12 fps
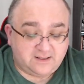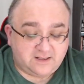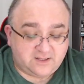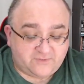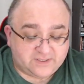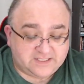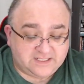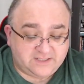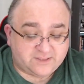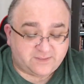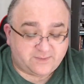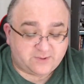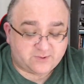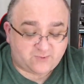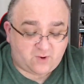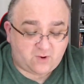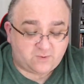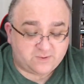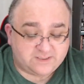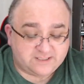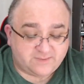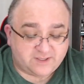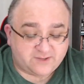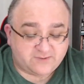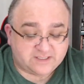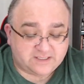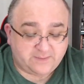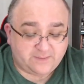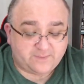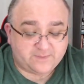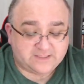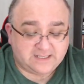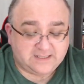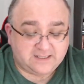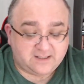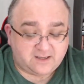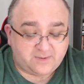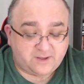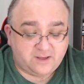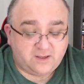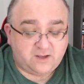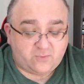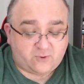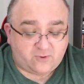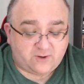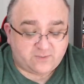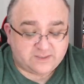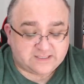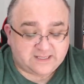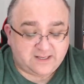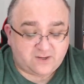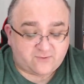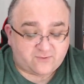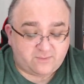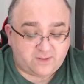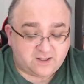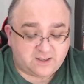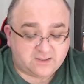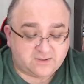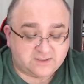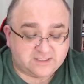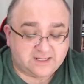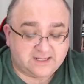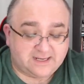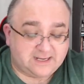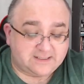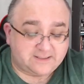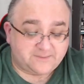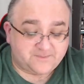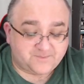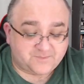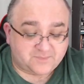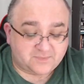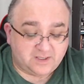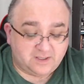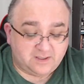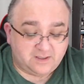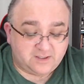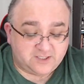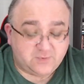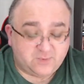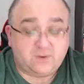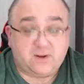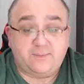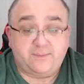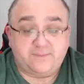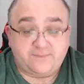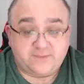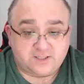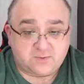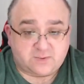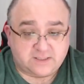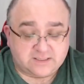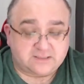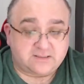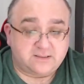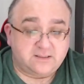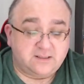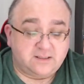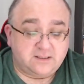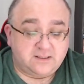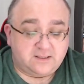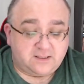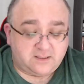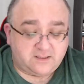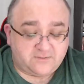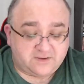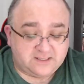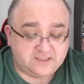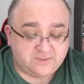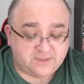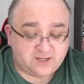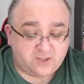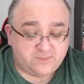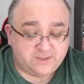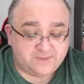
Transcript: The first he knew something was wrong was his mother asleep, standing up, pouring whiskey over a mug and onto her hand. She woke up just once, and then fell into a coma.